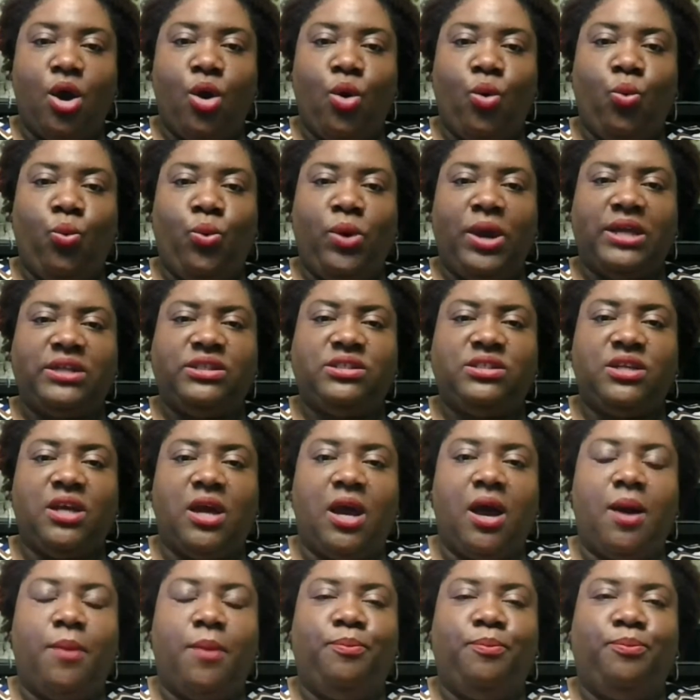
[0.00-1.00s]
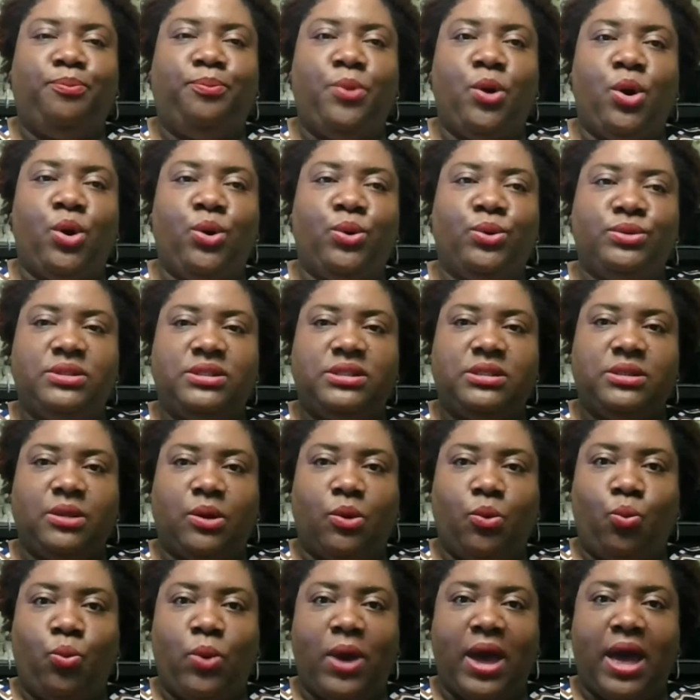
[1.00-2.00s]
which bodes
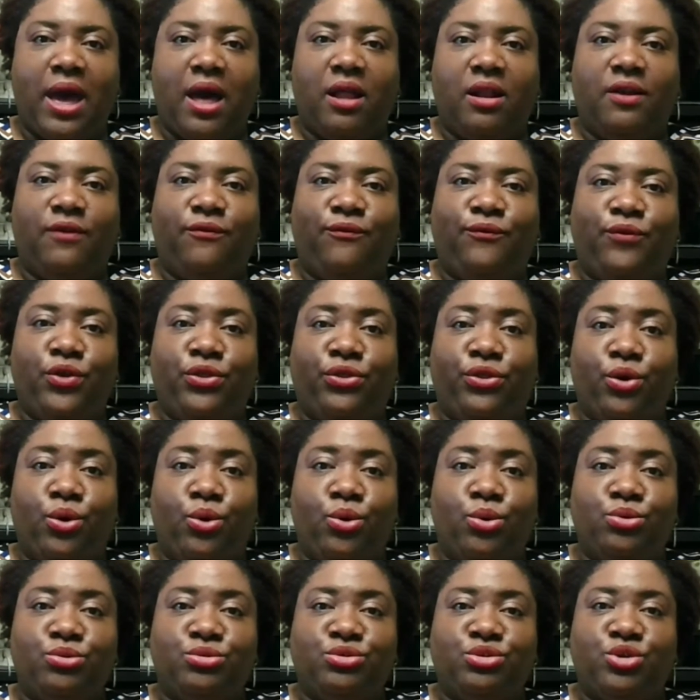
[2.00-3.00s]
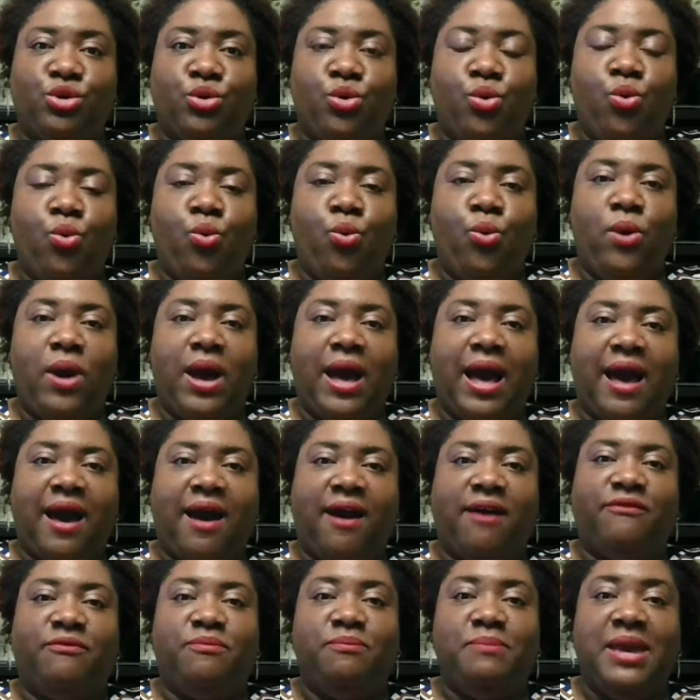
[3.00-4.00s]
well for those who
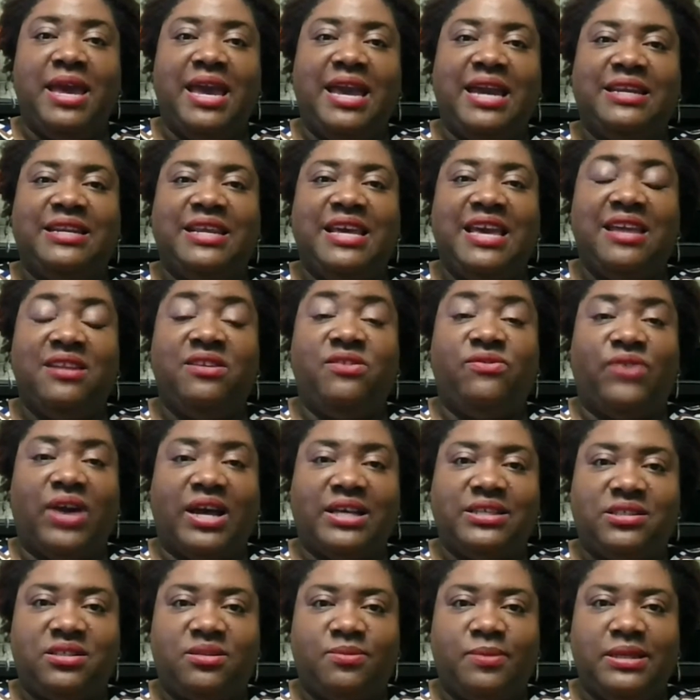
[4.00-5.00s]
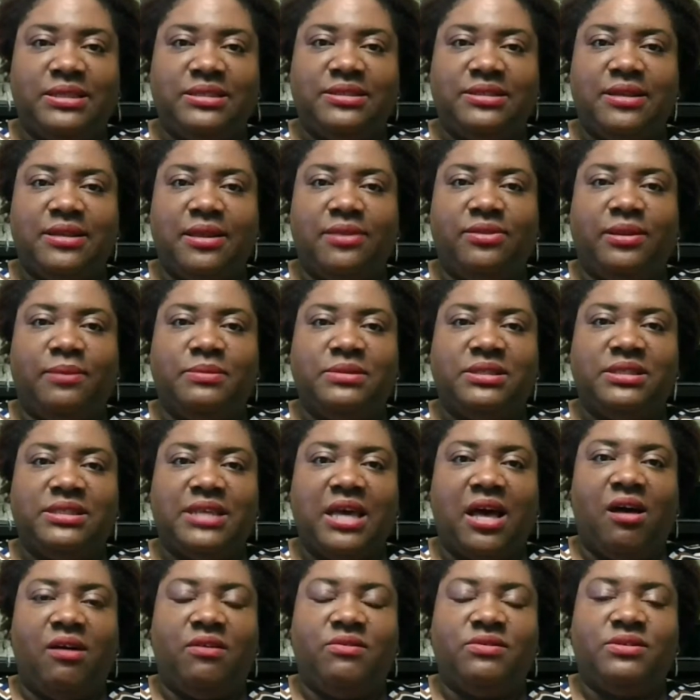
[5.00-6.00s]
have made investments in
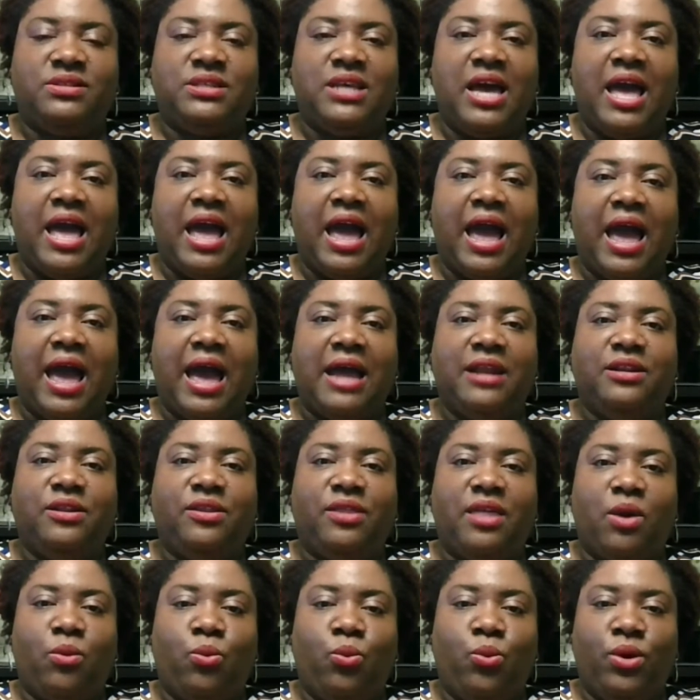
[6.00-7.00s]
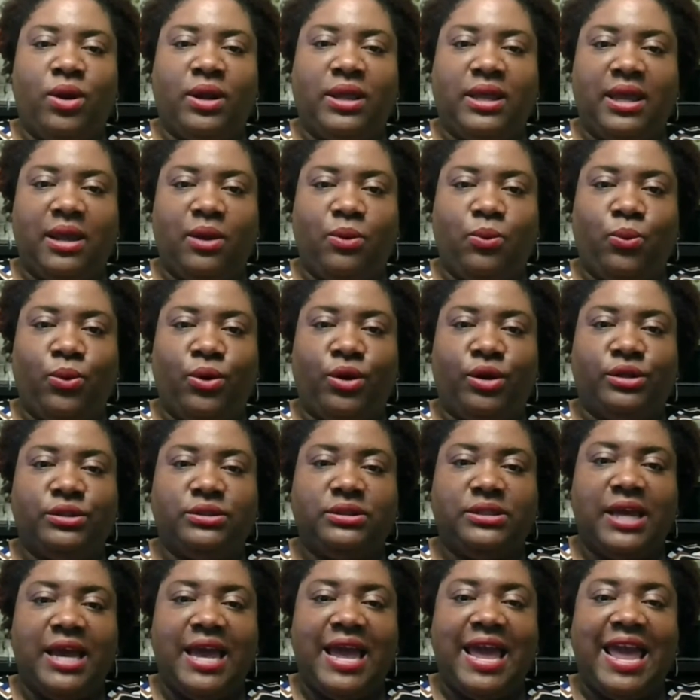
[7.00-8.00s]
themselves and their working
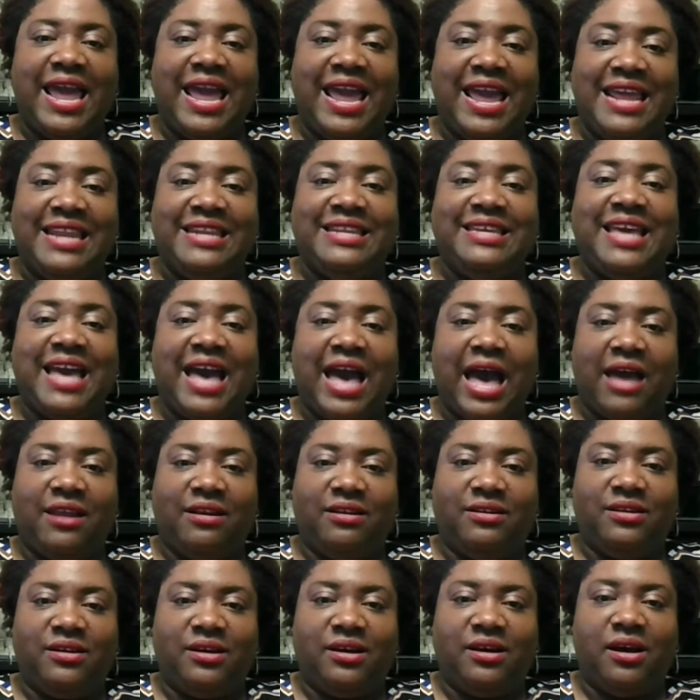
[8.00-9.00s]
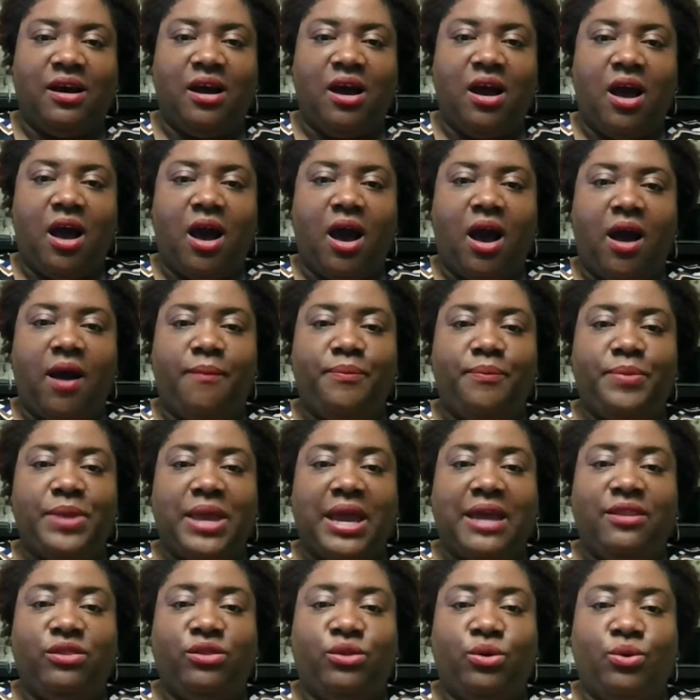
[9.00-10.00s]
world in Canada,
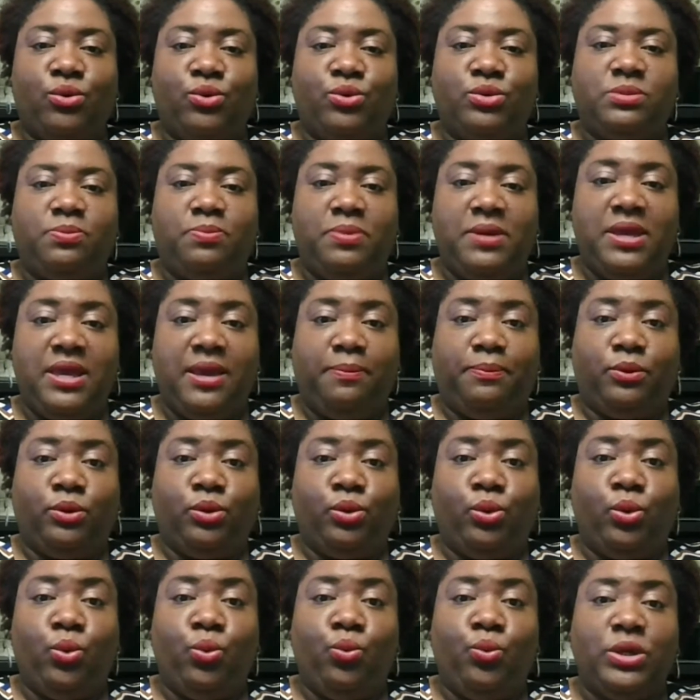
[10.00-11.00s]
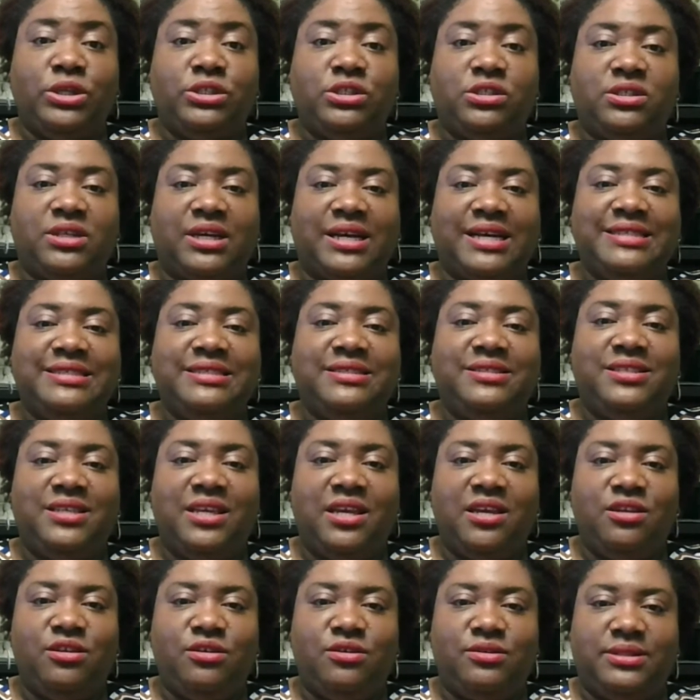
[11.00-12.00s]
and those people who wish to
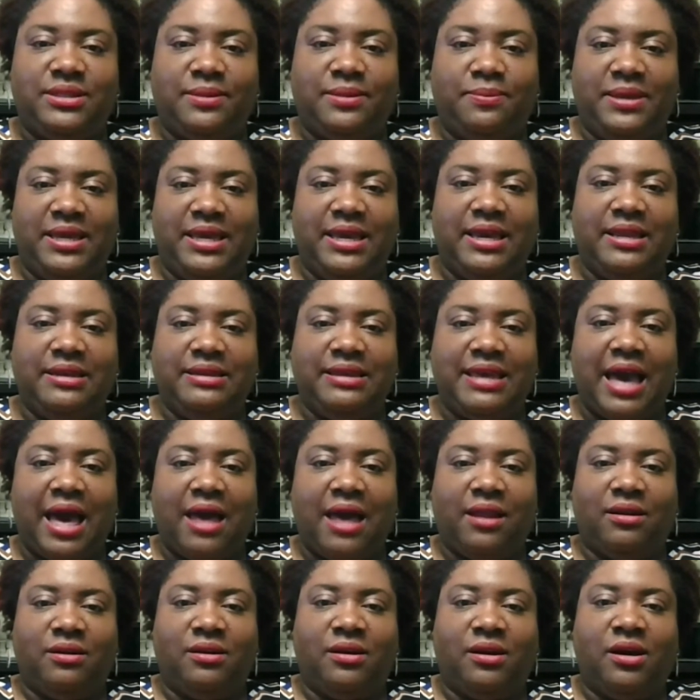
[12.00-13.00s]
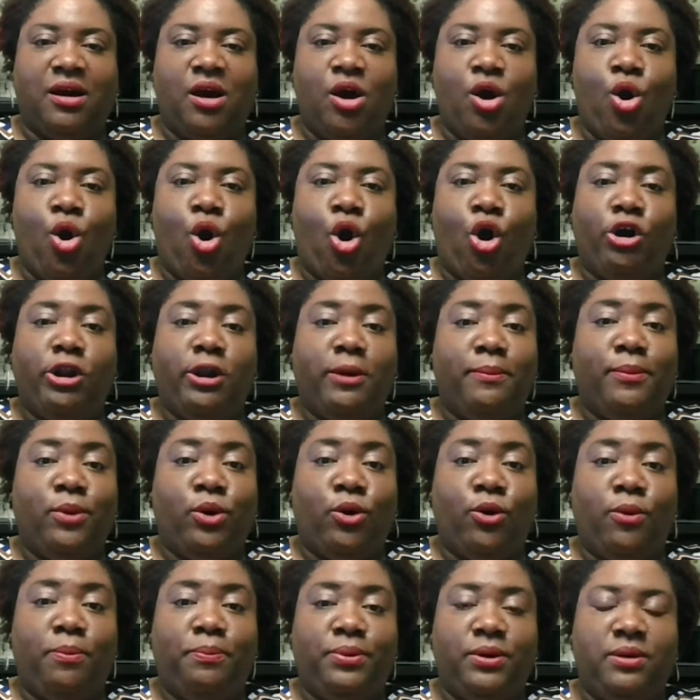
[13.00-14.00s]
continue to be in Canada on a
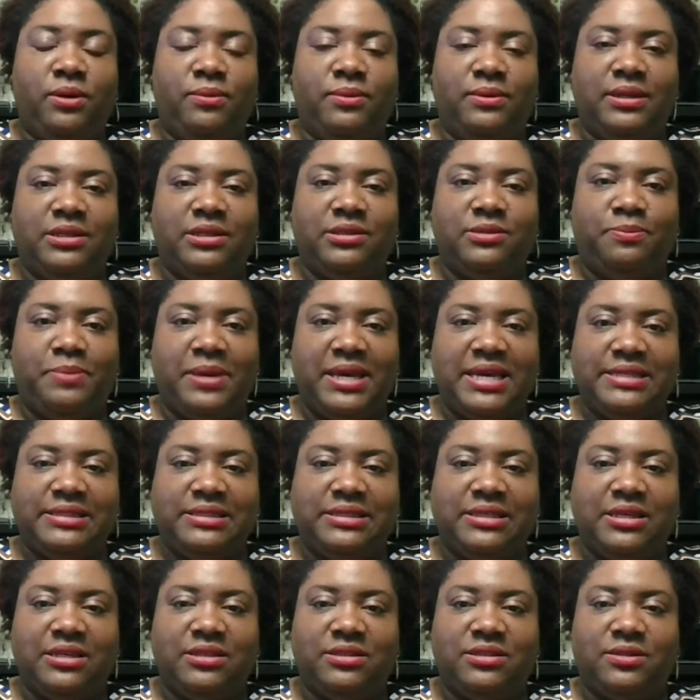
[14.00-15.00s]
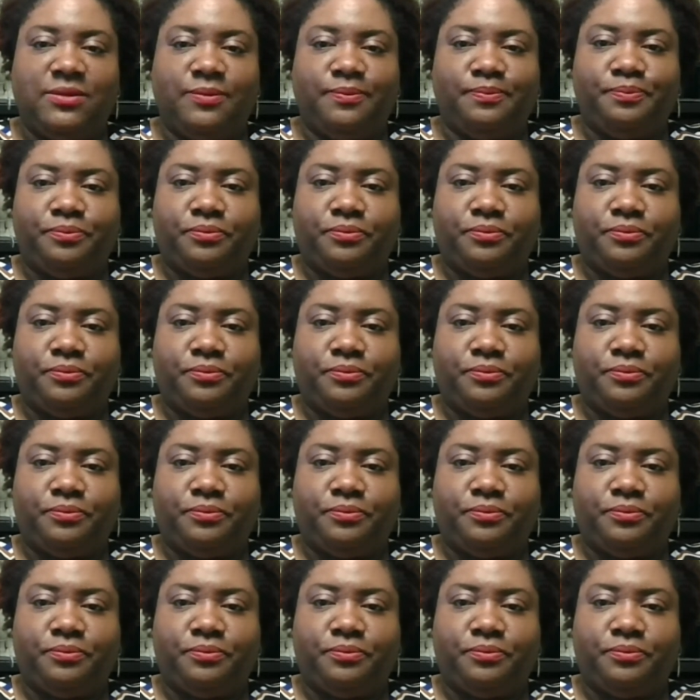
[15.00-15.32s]
more permanent basis.